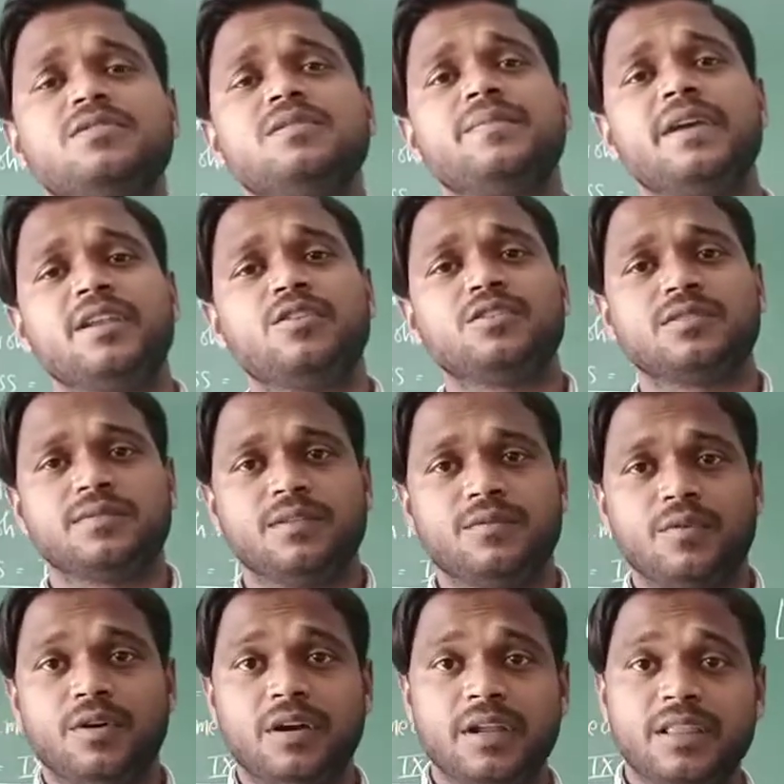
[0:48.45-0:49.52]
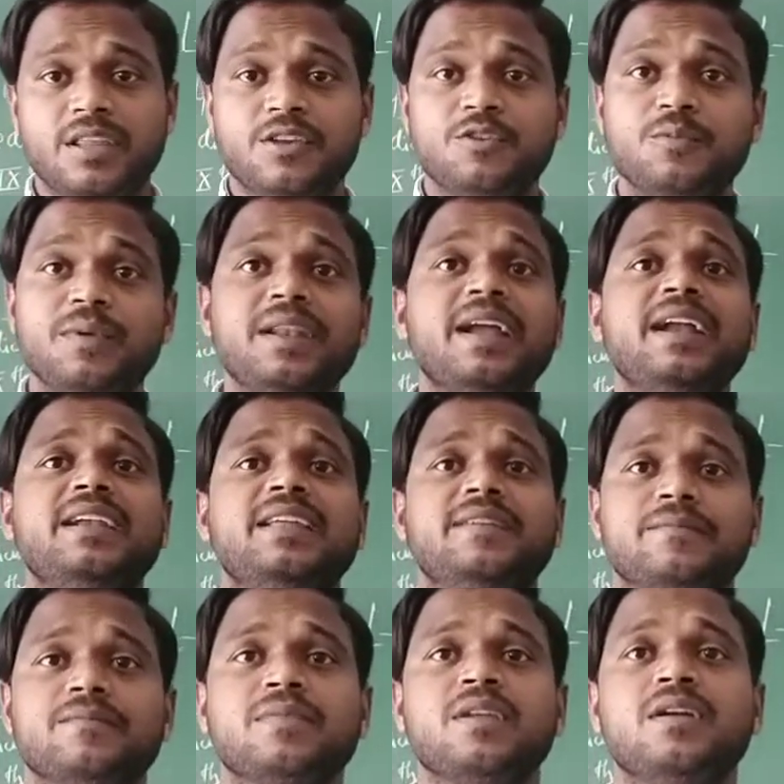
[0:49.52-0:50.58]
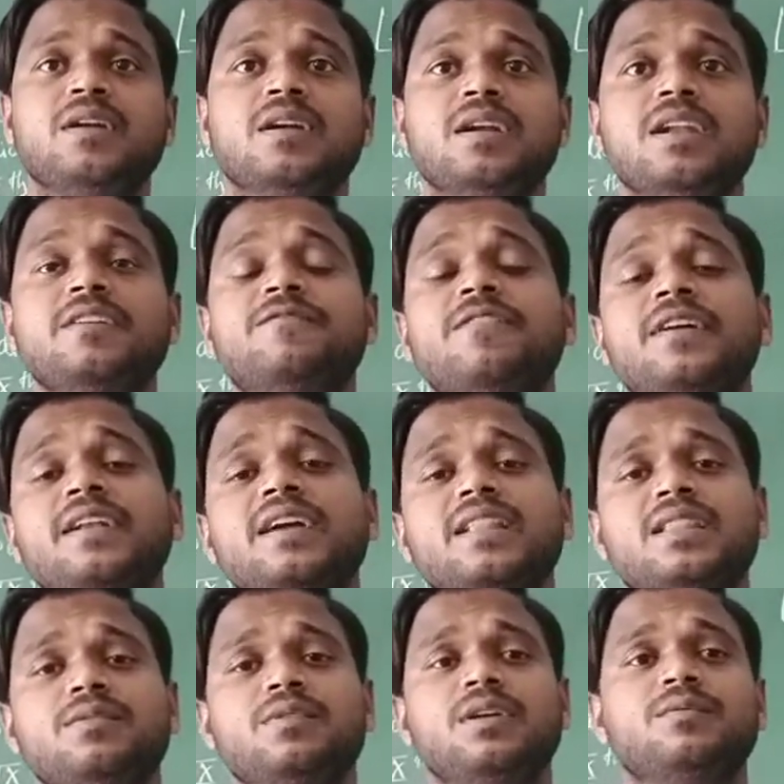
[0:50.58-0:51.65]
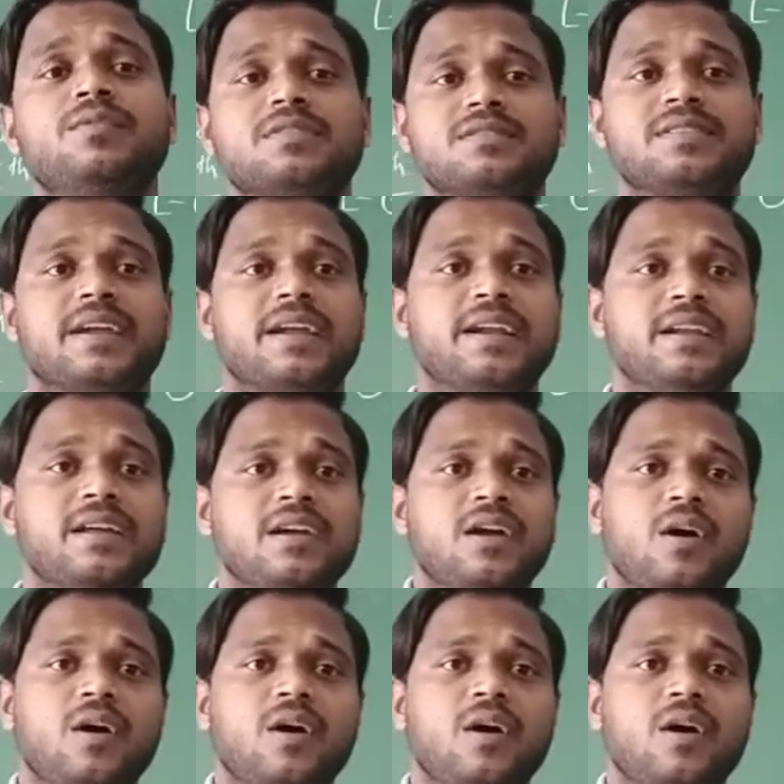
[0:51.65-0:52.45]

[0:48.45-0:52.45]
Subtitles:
the main cause of the war in the humiliating defeat in the World War II.